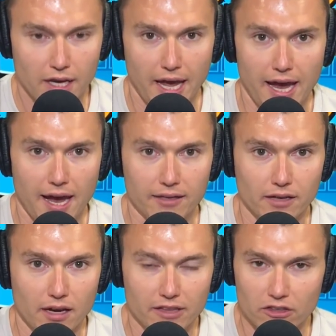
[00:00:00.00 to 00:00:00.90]
And
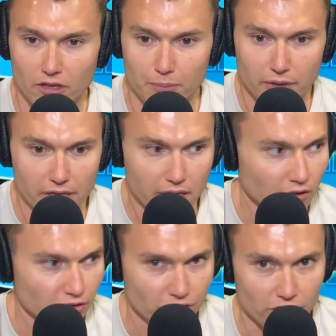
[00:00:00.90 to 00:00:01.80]
these are pretty
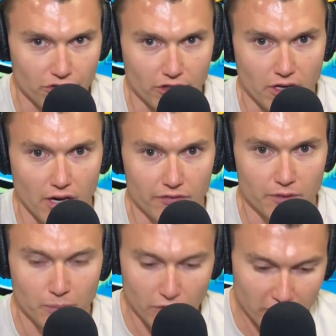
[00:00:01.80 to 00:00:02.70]
killer shirts. They're
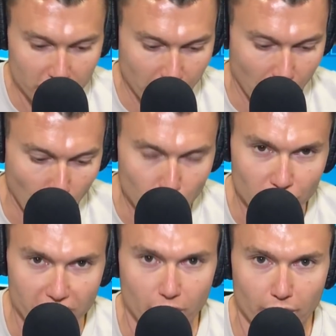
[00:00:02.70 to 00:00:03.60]
comfortable. These are the OG
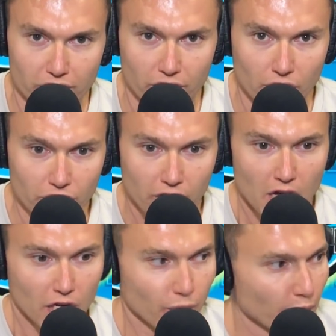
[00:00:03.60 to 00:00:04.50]
originals.
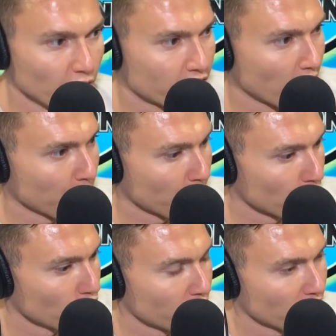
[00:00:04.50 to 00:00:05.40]
We will start
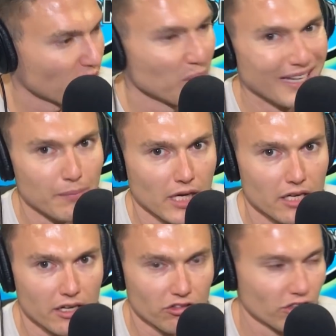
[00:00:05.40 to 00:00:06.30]
producing some limited
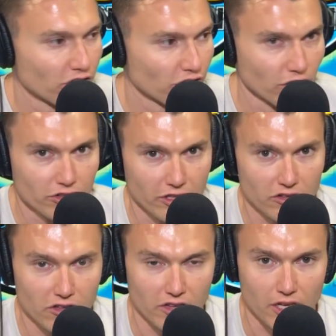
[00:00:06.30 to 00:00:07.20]
edition shirts as
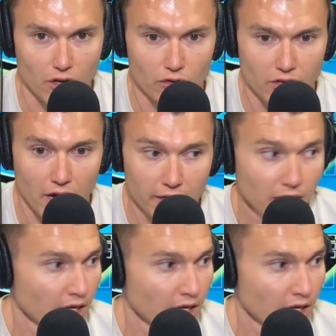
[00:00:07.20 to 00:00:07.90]
this thing goes on.